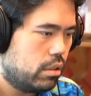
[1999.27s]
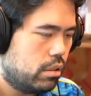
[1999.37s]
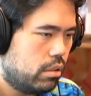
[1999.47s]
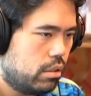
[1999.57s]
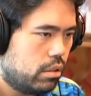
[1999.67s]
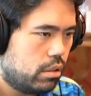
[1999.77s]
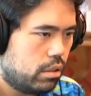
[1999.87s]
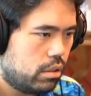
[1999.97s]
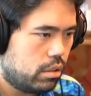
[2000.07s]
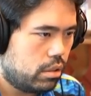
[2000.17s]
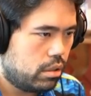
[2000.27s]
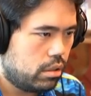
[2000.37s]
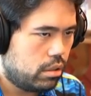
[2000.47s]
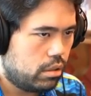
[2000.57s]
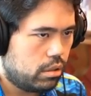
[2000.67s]

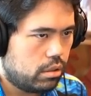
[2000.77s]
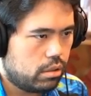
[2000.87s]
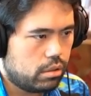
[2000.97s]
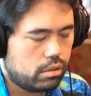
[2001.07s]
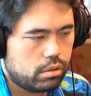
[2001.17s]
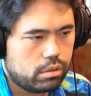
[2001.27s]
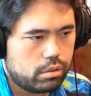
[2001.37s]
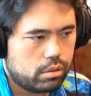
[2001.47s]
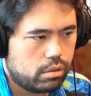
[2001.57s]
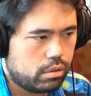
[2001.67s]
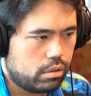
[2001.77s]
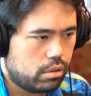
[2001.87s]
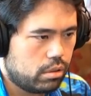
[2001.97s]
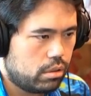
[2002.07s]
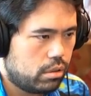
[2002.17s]

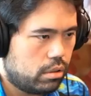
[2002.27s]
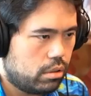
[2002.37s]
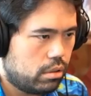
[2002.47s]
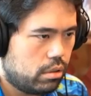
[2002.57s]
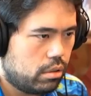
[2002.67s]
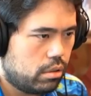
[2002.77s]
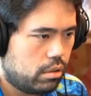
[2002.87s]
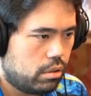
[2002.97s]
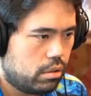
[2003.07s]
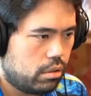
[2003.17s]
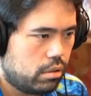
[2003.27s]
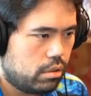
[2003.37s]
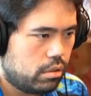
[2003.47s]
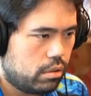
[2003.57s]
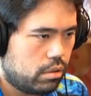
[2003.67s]

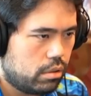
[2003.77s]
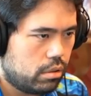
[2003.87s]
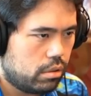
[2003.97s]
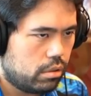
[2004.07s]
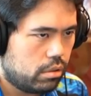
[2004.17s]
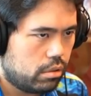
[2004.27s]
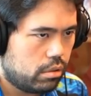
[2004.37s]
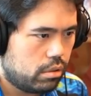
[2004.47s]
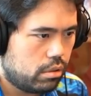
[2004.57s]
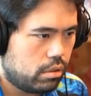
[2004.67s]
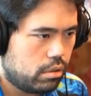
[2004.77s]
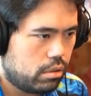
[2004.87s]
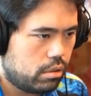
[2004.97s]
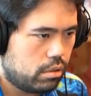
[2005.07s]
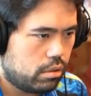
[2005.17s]

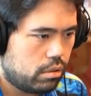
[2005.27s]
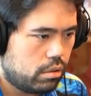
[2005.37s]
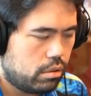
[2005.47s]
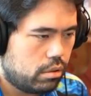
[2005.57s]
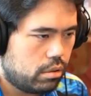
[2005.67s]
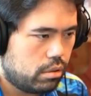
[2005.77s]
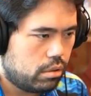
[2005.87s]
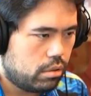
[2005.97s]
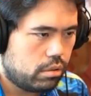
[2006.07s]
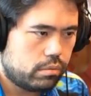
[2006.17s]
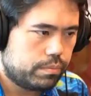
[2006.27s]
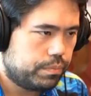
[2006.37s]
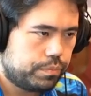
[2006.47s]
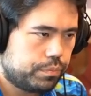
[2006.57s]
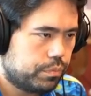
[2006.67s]

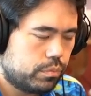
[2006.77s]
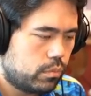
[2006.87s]
Nothing is said.